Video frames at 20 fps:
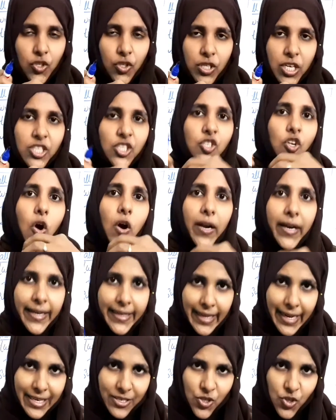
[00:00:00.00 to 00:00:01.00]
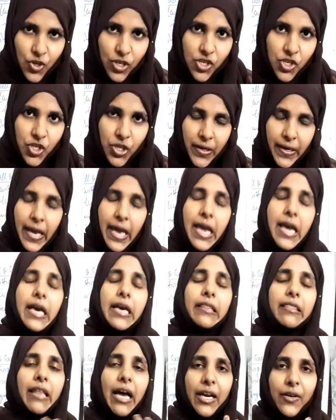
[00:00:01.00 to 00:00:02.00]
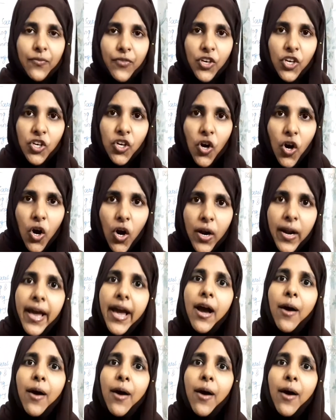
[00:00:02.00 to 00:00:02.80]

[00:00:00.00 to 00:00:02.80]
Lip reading: to the socket like structure, that we call